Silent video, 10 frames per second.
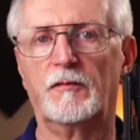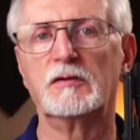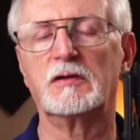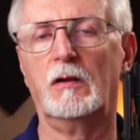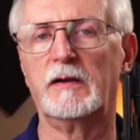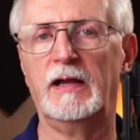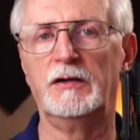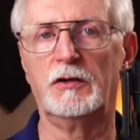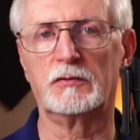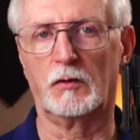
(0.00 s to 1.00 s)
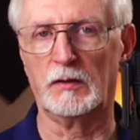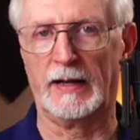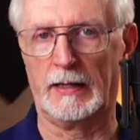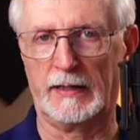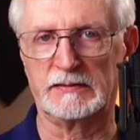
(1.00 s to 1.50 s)
First, log into your Google
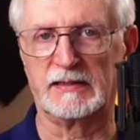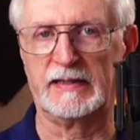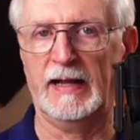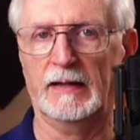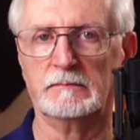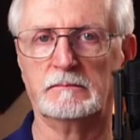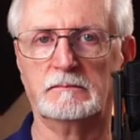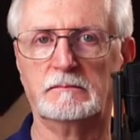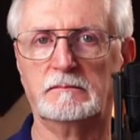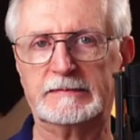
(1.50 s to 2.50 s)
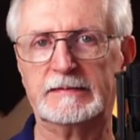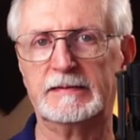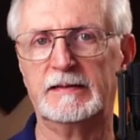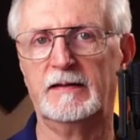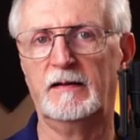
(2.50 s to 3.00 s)
Analytics account.
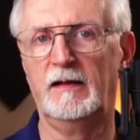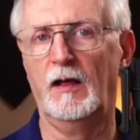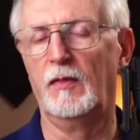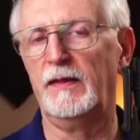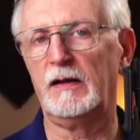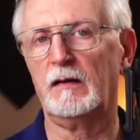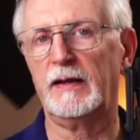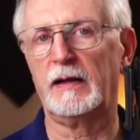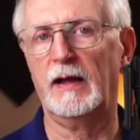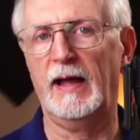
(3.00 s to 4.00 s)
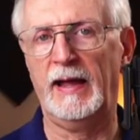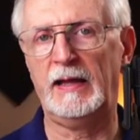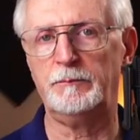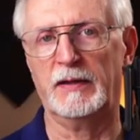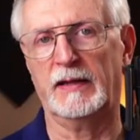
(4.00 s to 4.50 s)
Then click
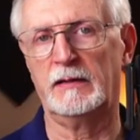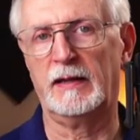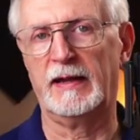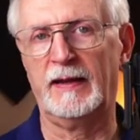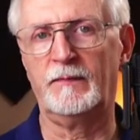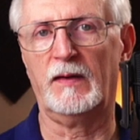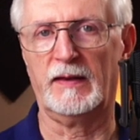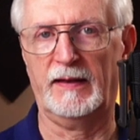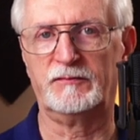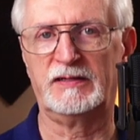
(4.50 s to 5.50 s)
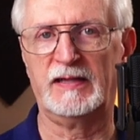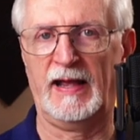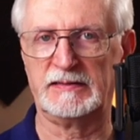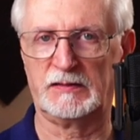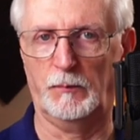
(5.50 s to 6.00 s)
Admin in the left
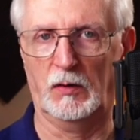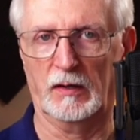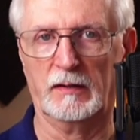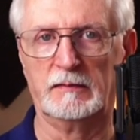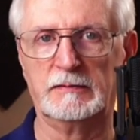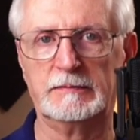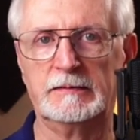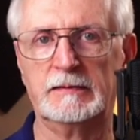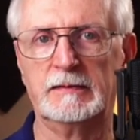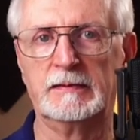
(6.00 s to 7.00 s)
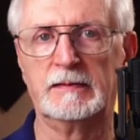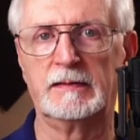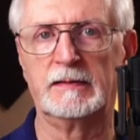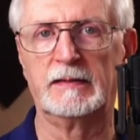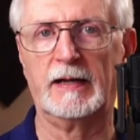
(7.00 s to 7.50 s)
taskbar.
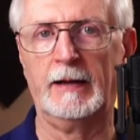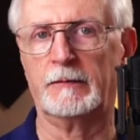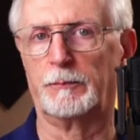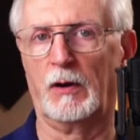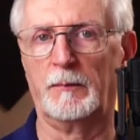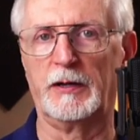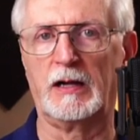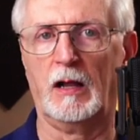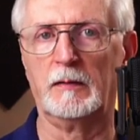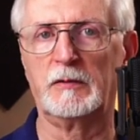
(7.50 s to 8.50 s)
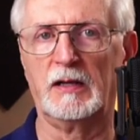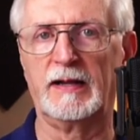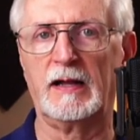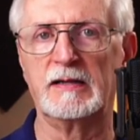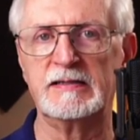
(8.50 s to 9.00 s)
In the Property column,
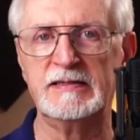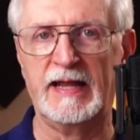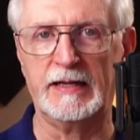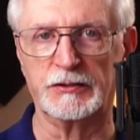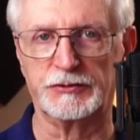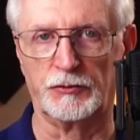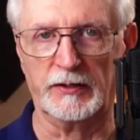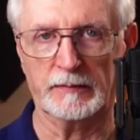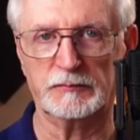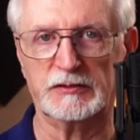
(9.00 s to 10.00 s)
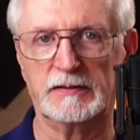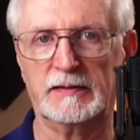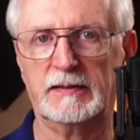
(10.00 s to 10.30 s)
click Data Streams.